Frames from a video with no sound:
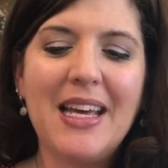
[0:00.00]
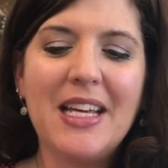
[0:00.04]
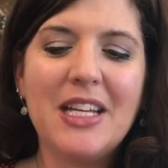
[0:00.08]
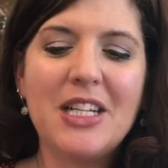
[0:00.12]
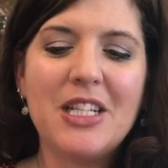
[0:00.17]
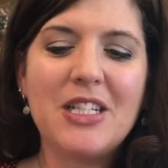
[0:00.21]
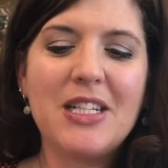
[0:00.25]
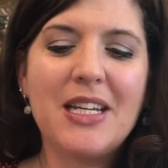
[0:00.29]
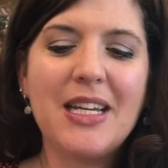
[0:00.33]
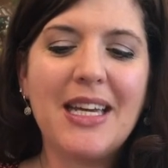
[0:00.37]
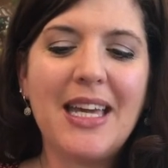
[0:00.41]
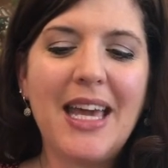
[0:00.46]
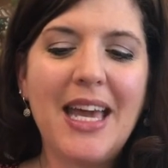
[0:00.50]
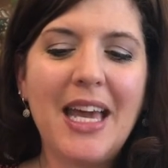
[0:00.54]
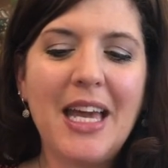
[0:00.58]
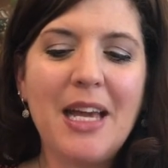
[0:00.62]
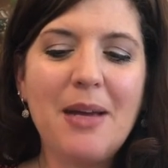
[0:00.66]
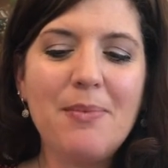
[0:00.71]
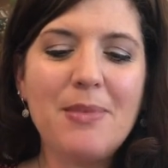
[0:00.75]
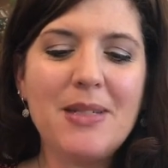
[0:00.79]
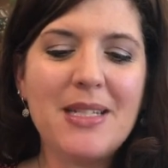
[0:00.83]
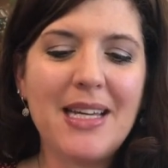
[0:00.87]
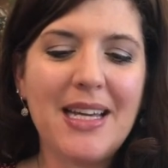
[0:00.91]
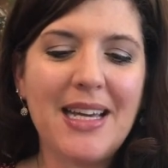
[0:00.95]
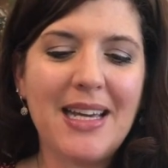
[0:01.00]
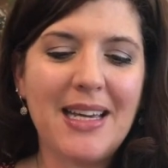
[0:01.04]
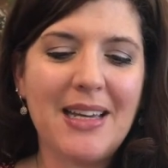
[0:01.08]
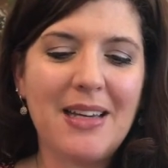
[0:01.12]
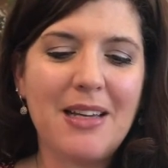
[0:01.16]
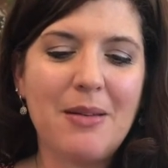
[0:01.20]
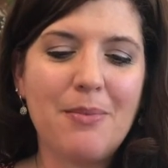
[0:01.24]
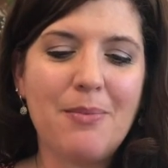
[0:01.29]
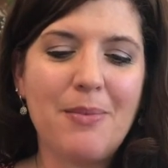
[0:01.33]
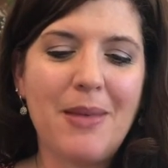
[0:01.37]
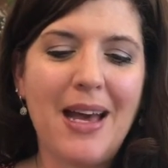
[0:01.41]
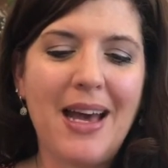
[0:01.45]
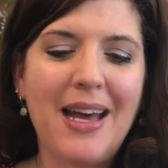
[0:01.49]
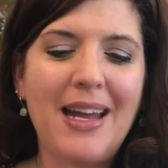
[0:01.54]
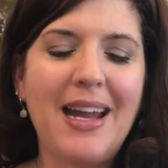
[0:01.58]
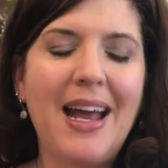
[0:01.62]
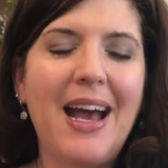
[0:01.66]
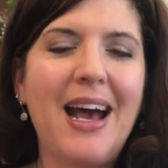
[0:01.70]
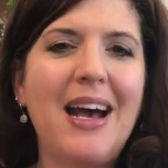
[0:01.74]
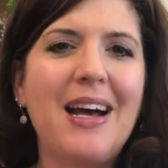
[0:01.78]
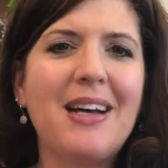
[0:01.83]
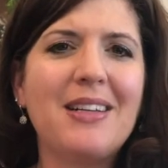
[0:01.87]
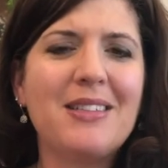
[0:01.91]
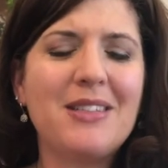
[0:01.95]
She came to him and
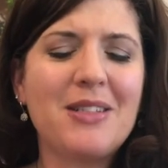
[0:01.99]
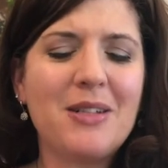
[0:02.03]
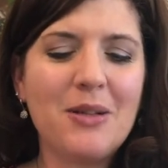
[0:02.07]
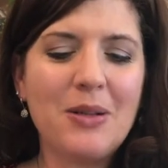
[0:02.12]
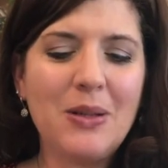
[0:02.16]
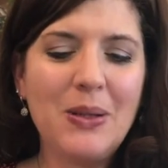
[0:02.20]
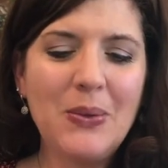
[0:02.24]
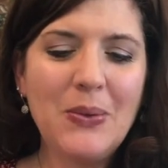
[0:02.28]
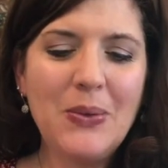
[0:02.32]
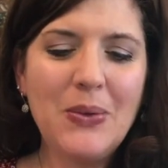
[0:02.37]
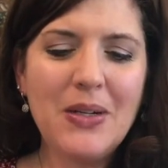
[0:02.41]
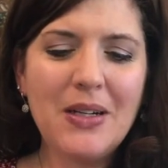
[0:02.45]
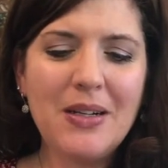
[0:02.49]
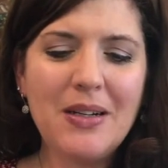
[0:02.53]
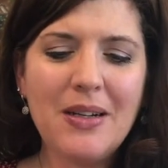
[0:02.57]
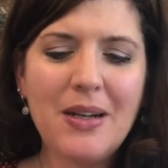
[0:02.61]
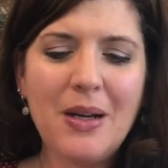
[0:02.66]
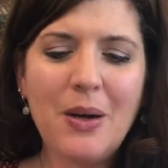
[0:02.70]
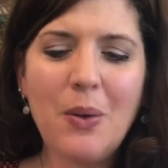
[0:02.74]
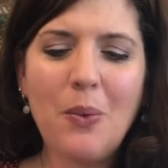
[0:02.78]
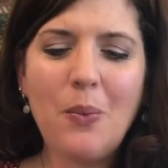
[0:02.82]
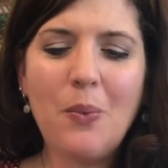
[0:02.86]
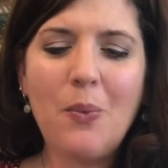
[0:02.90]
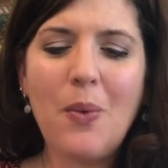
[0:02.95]
asked, Lord,